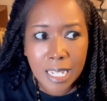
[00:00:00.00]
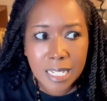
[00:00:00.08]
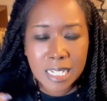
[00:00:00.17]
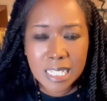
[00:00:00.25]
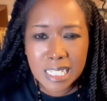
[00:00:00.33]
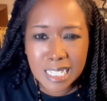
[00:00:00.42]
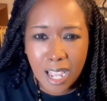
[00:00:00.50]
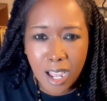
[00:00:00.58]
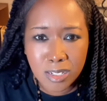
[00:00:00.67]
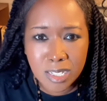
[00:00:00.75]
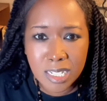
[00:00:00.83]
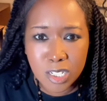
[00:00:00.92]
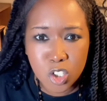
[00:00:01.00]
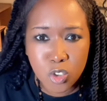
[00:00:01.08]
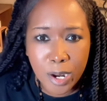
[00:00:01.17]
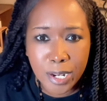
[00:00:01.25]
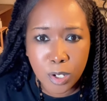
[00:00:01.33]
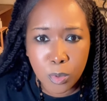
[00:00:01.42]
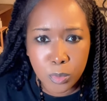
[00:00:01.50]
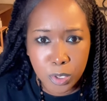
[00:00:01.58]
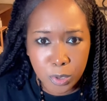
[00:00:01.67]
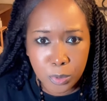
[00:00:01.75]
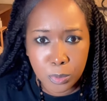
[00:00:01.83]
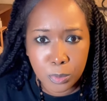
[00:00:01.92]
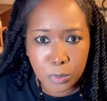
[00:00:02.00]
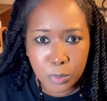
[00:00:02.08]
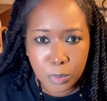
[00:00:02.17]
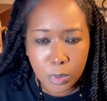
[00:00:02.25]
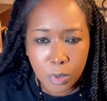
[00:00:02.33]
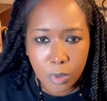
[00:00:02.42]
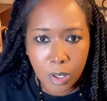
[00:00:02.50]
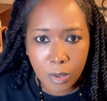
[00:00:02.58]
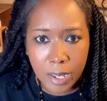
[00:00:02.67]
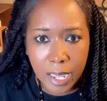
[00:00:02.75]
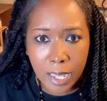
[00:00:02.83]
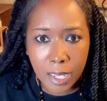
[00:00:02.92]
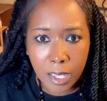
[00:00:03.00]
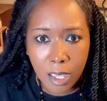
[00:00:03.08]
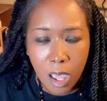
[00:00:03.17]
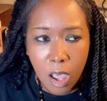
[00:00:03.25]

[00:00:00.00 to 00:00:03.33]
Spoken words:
this is causing a strain on you, okay?